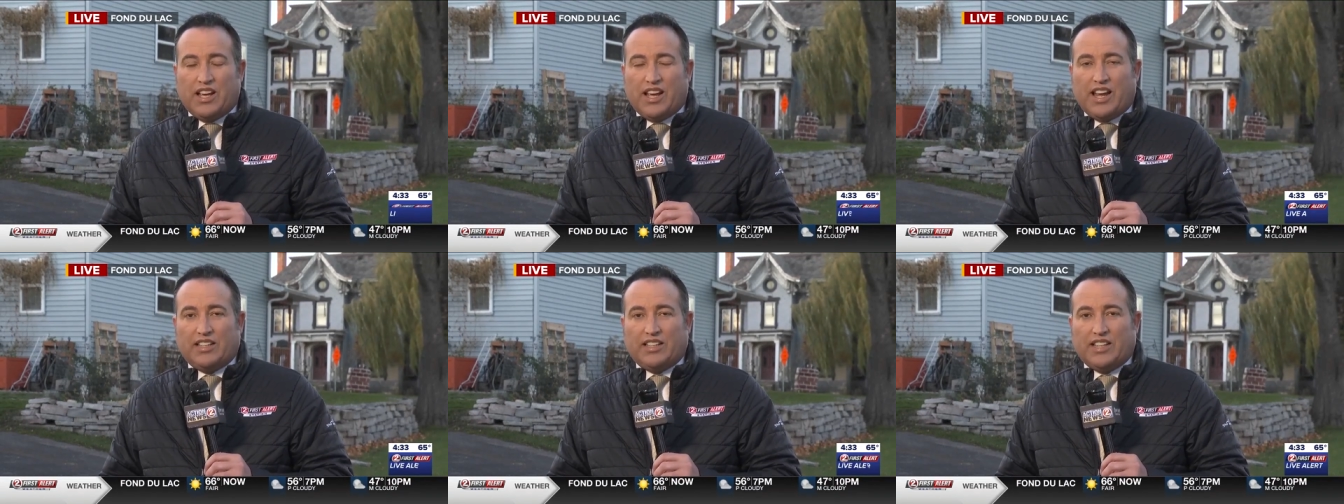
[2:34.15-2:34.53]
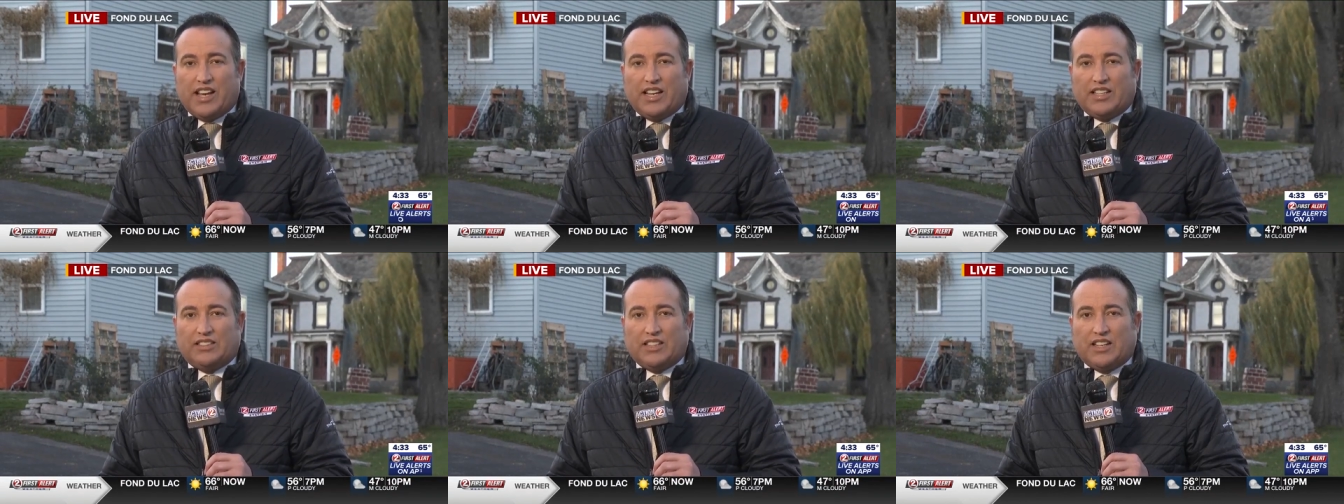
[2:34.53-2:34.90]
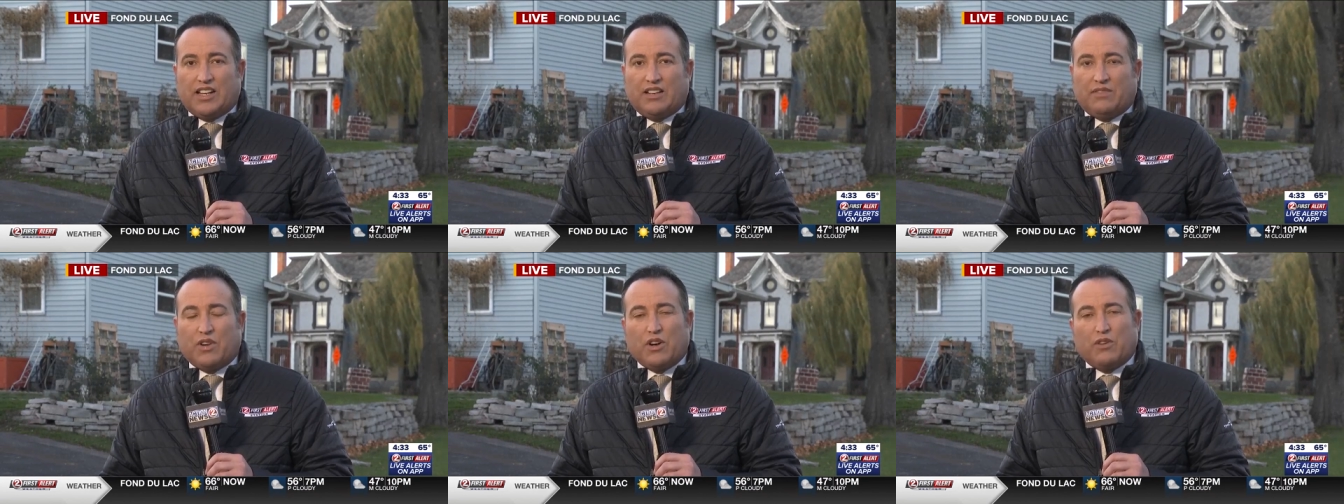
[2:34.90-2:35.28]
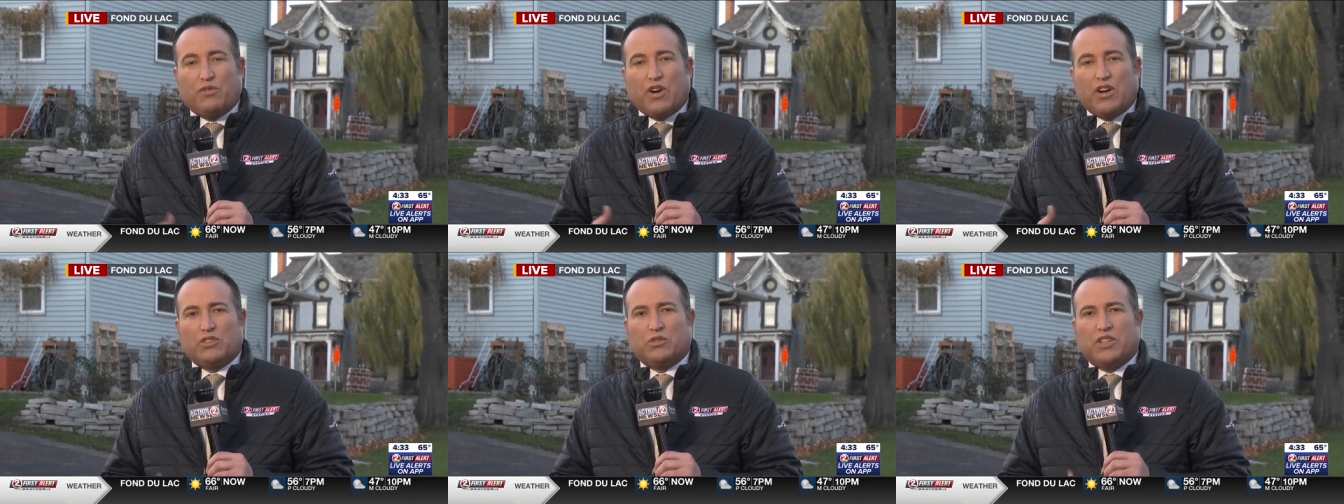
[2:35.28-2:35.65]
and that uh,
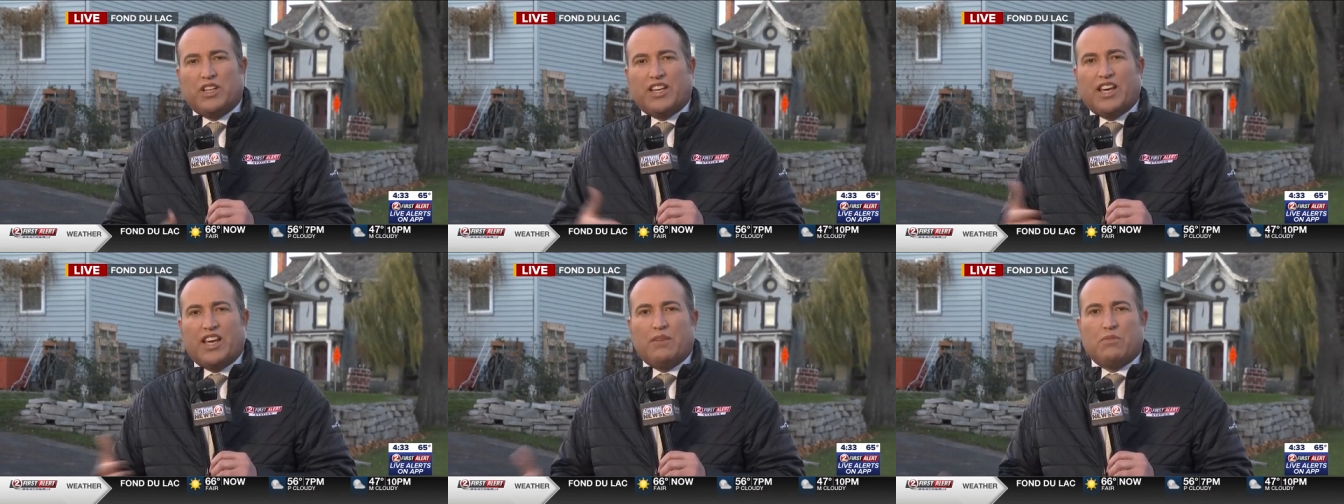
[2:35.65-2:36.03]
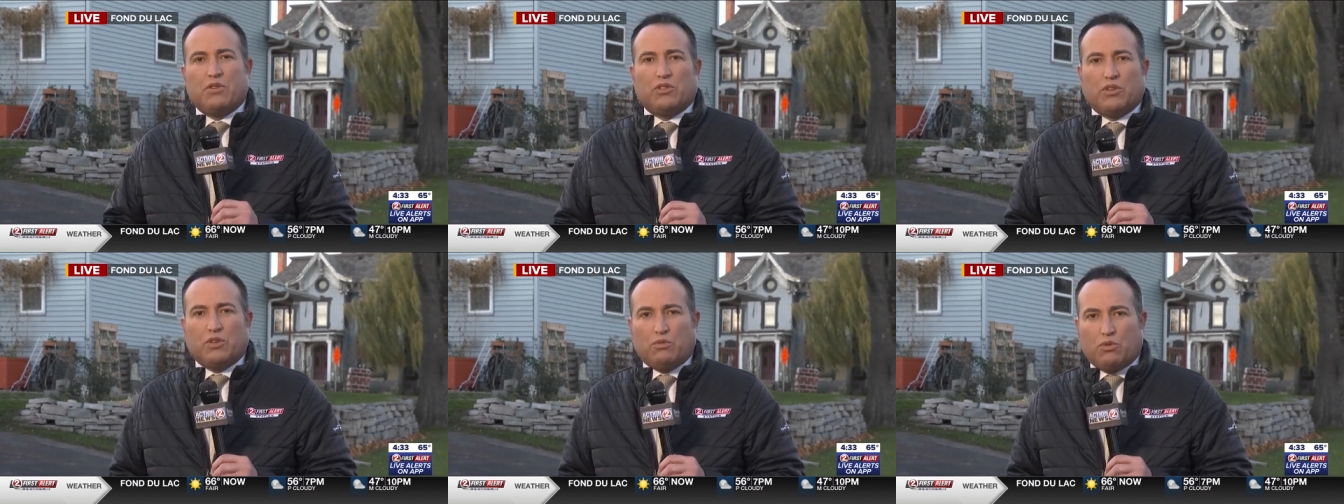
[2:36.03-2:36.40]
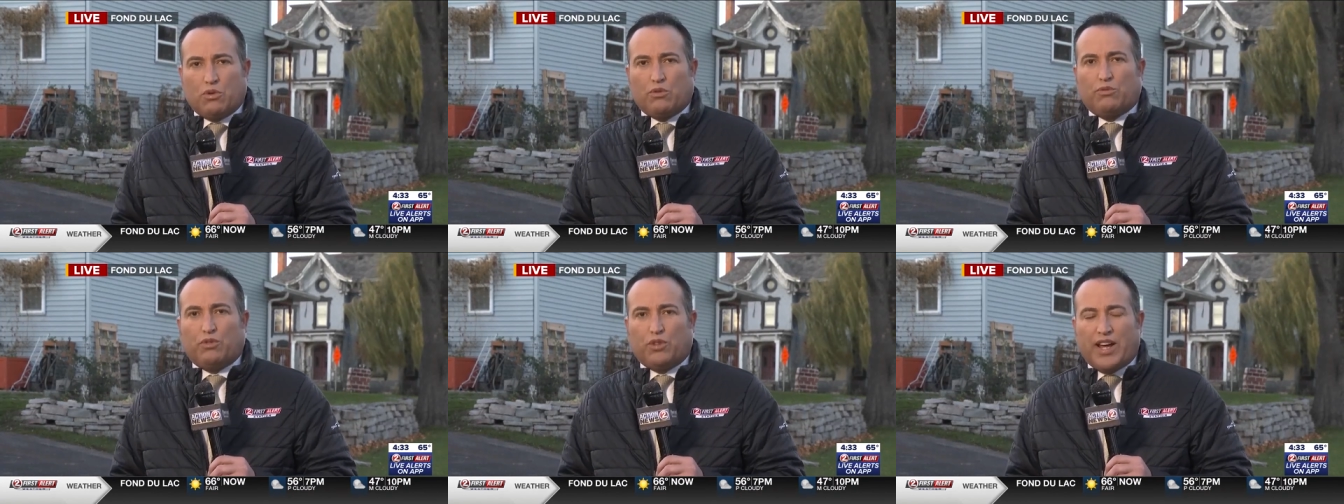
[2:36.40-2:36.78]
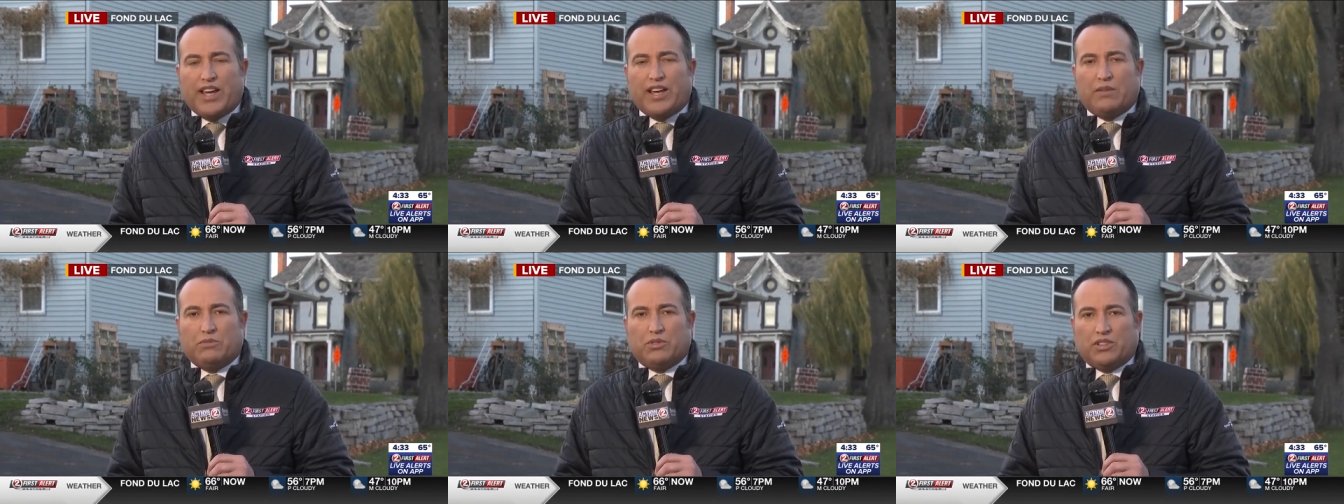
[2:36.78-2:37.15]
firefighters when they came here, there were
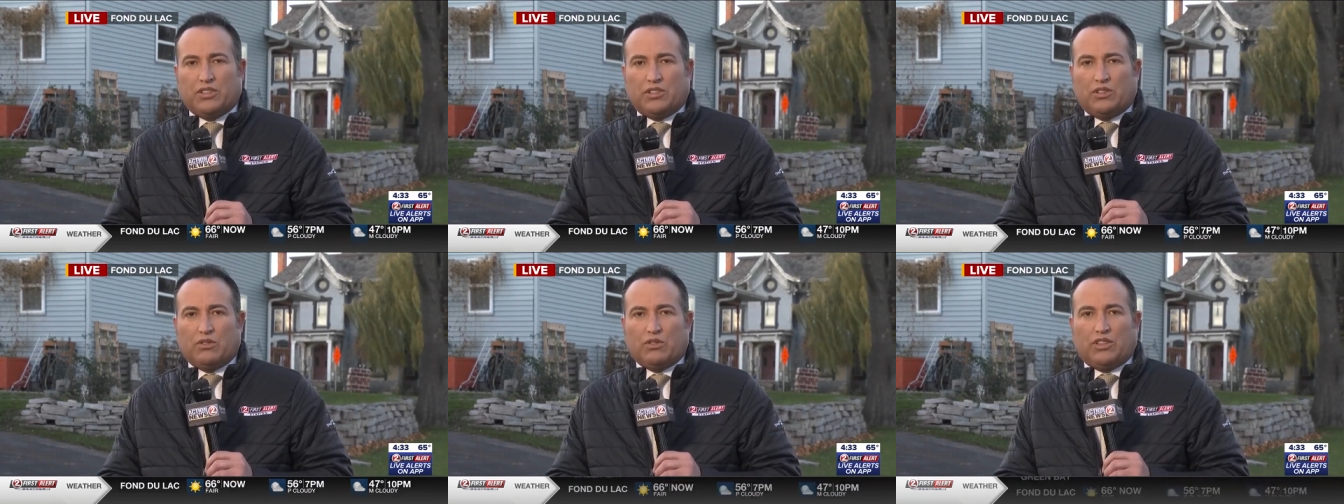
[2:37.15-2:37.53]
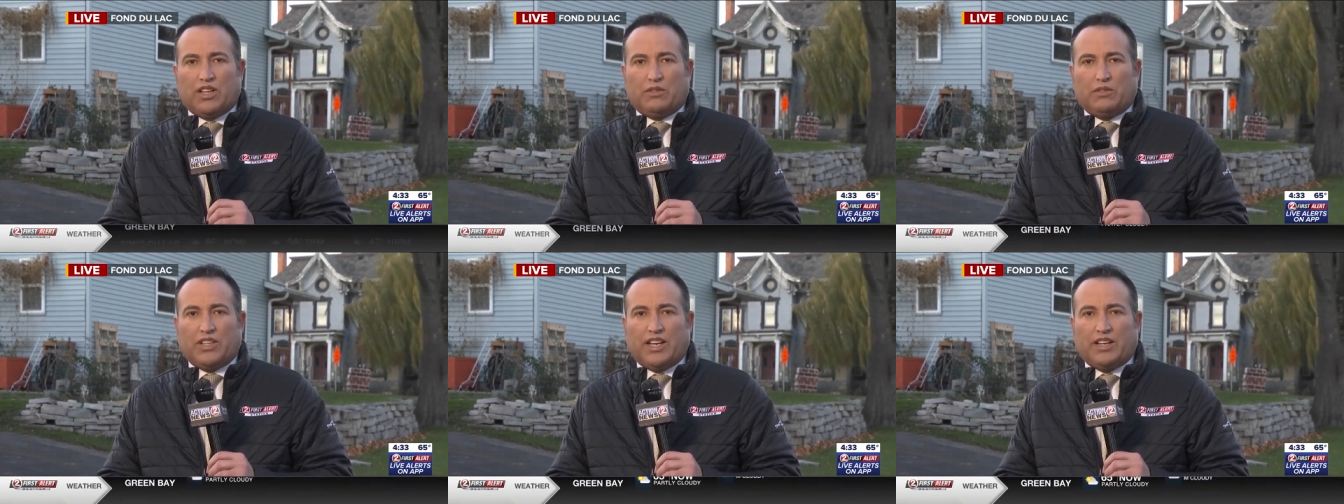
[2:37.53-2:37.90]
flames on the lower level.